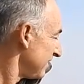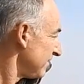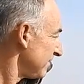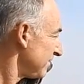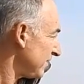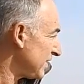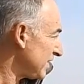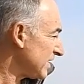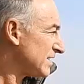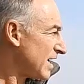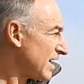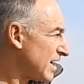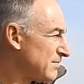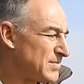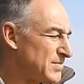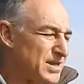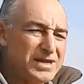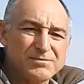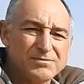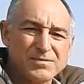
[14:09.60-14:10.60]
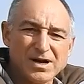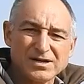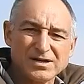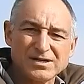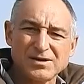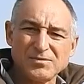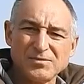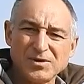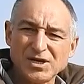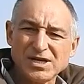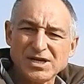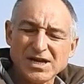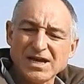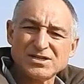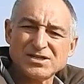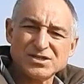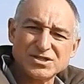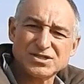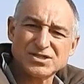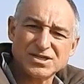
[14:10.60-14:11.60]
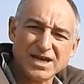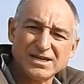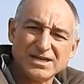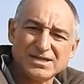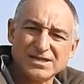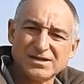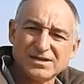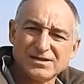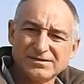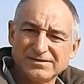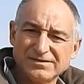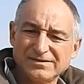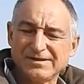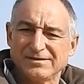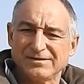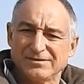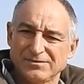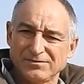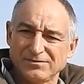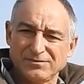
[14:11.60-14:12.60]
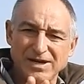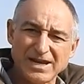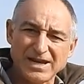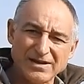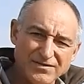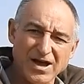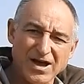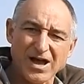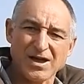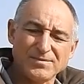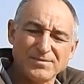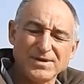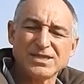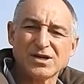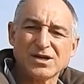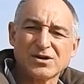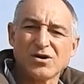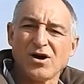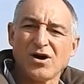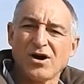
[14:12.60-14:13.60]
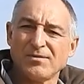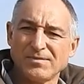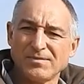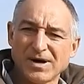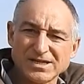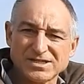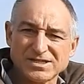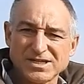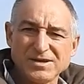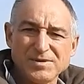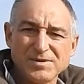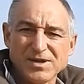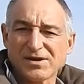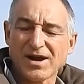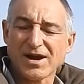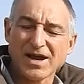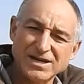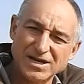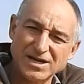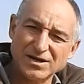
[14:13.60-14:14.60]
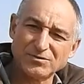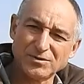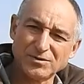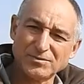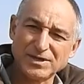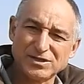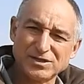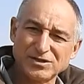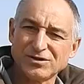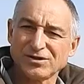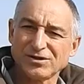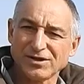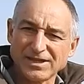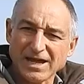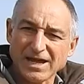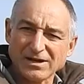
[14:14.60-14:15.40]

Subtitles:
for the time being, my communication center, whenever I'm in the car, my CB radio will be turned on.